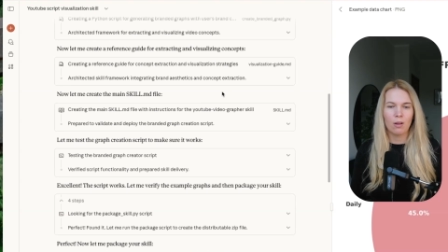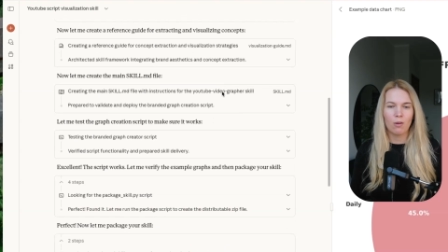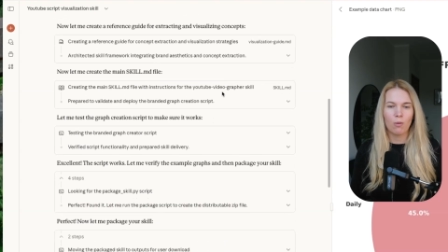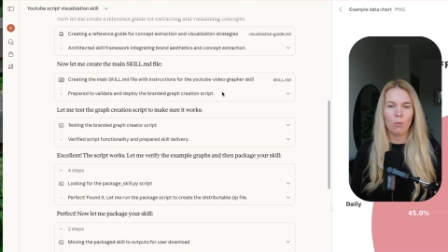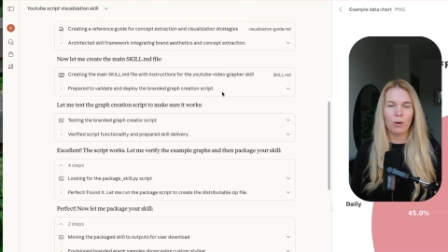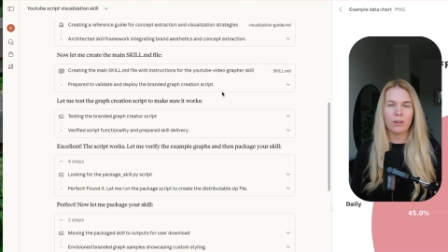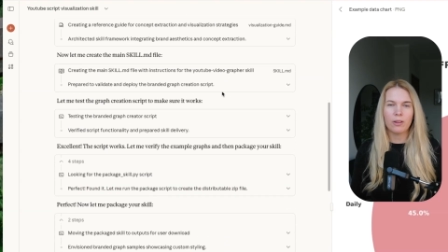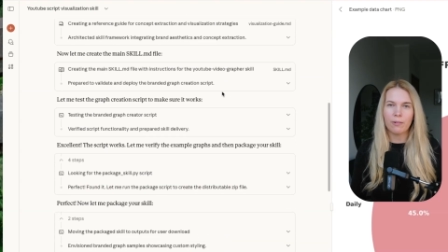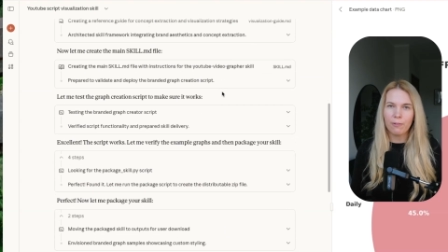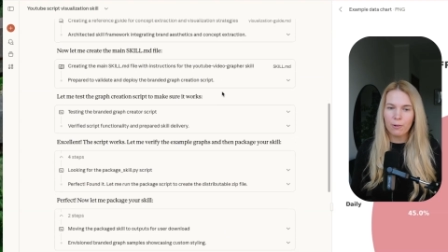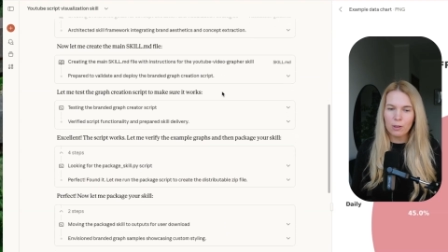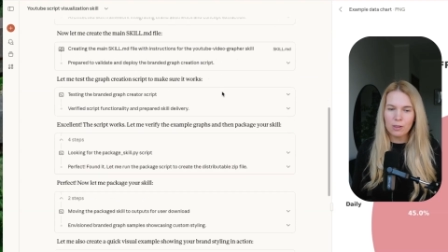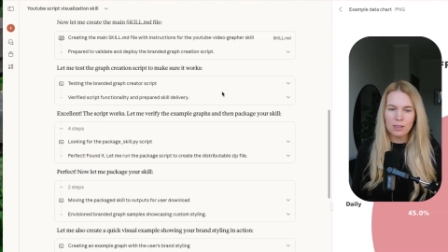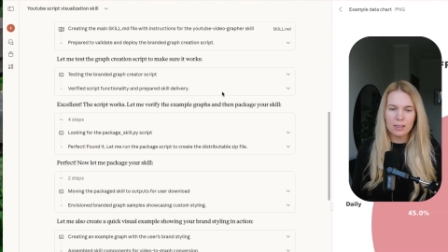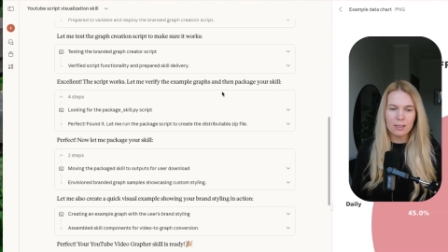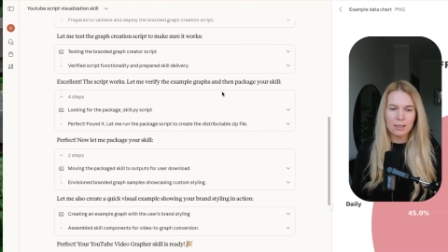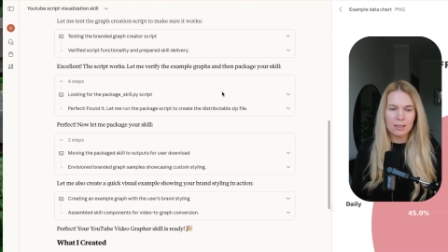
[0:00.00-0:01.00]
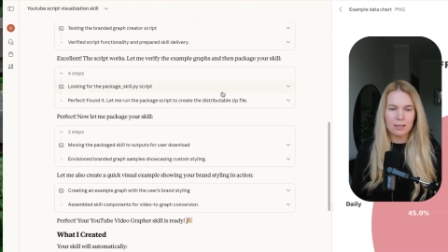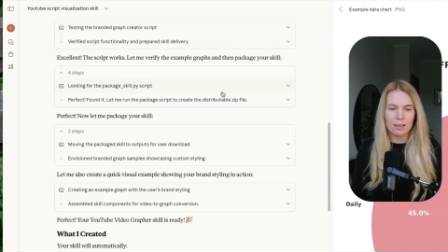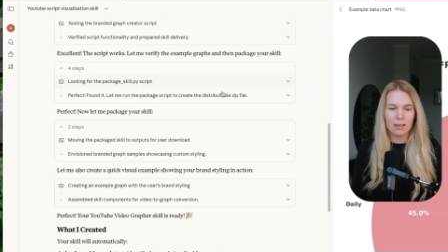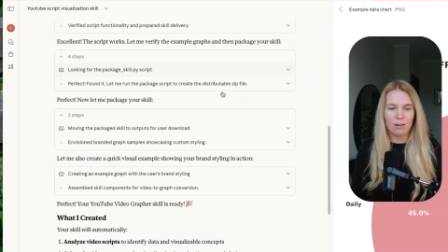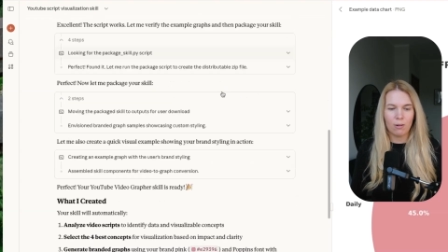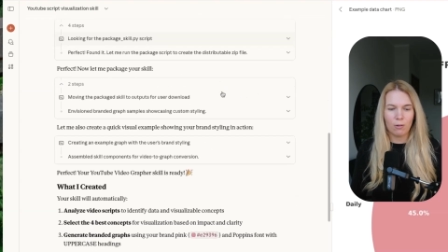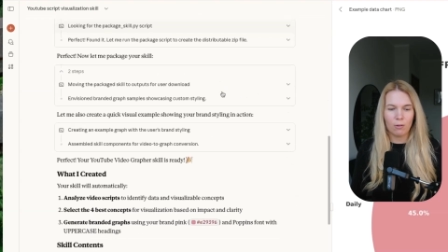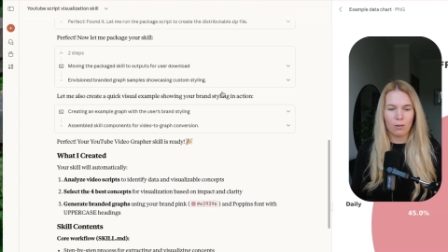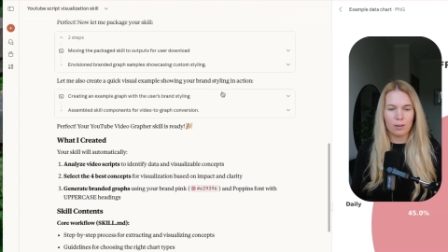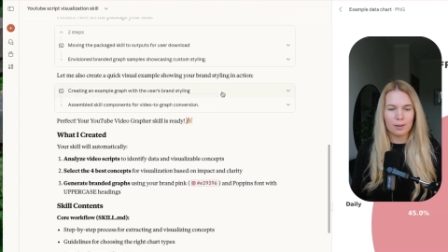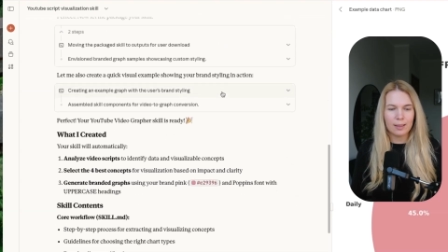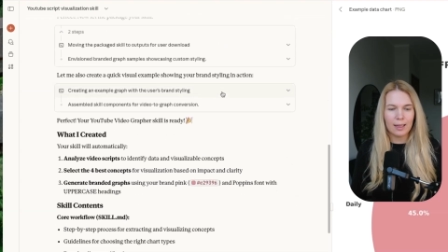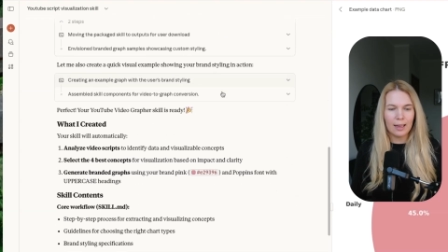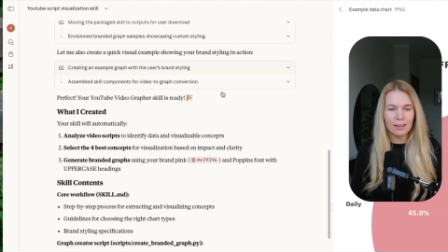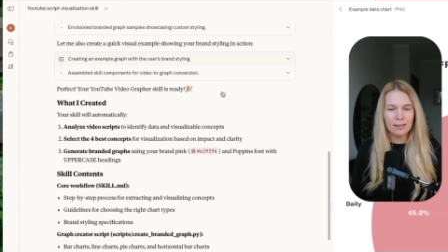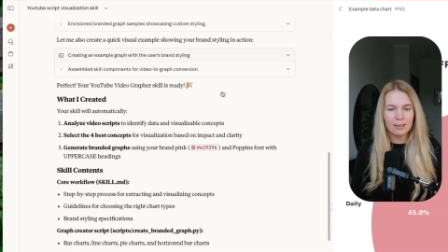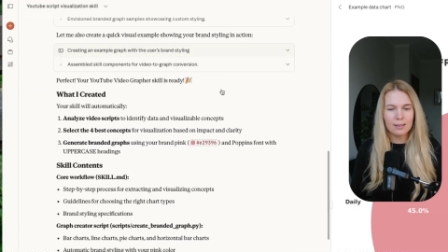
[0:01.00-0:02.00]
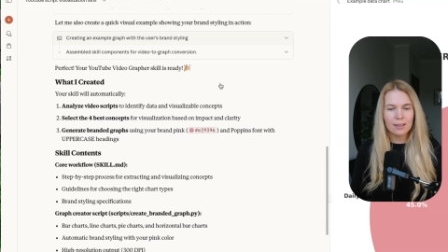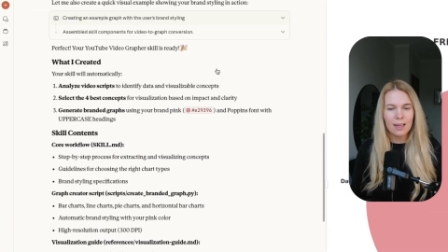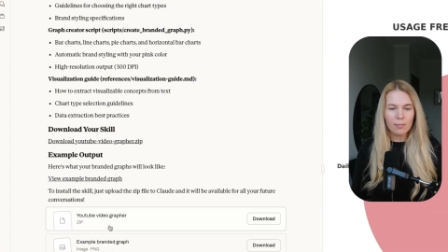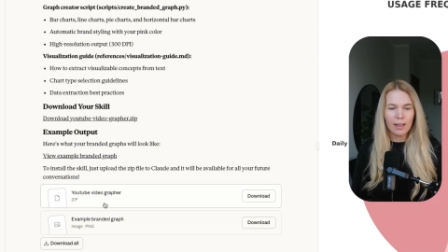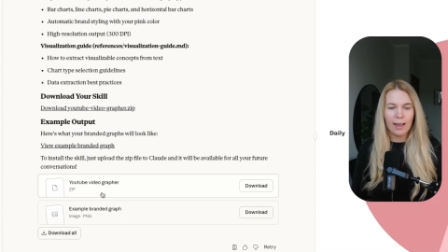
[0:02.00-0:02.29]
what the font is and all that.